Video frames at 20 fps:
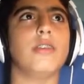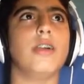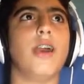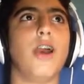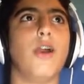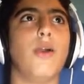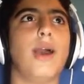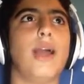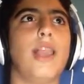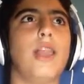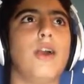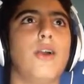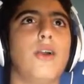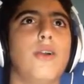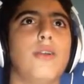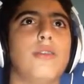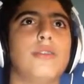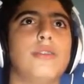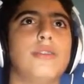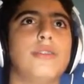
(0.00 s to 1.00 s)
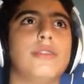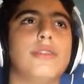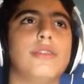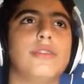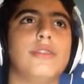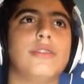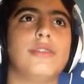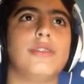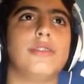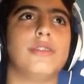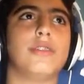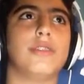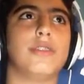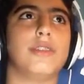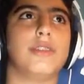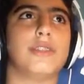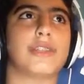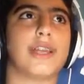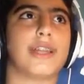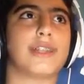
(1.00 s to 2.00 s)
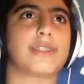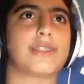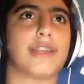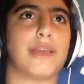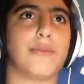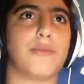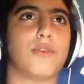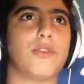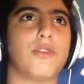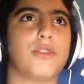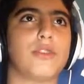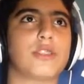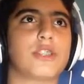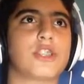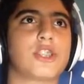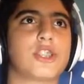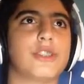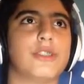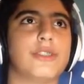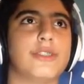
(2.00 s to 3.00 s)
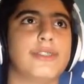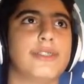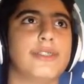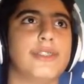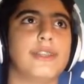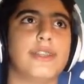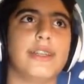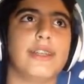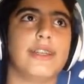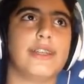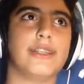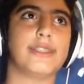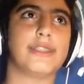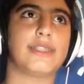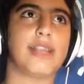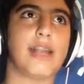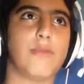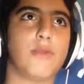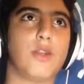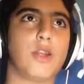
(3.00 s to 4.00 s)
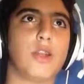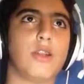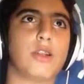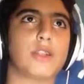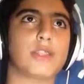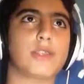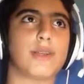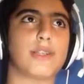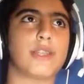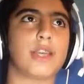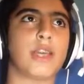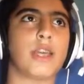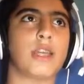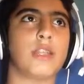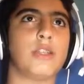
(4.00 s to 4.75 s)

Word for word: Oh, hello. Is that Samuels? Samuels, what are you